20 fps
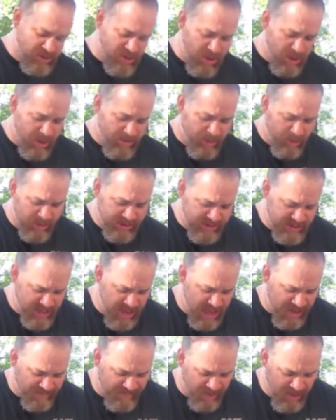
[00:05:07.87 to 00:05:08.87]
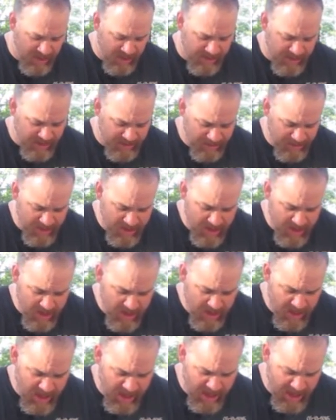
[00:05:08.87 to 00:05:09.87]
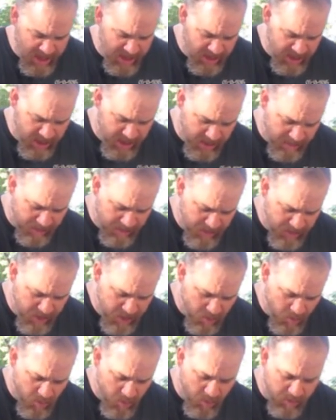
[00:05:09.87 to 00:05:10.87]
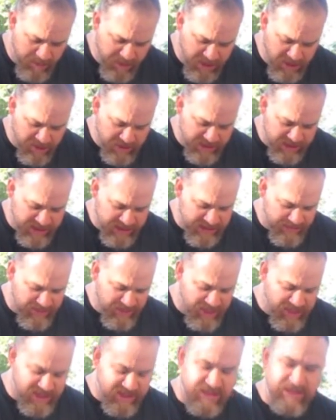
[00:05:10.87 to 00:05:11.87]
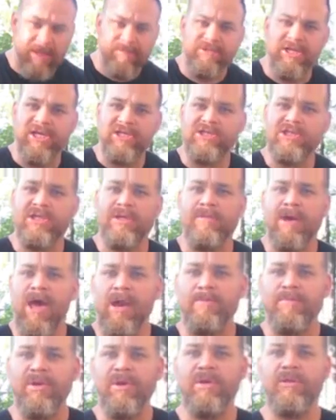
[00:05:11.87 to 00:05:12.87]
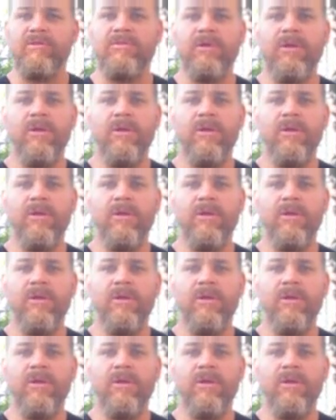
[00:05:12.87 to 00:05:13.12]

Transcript: younger boys at the Alpha Element, and we will be using some of these as I'm teaching them how to build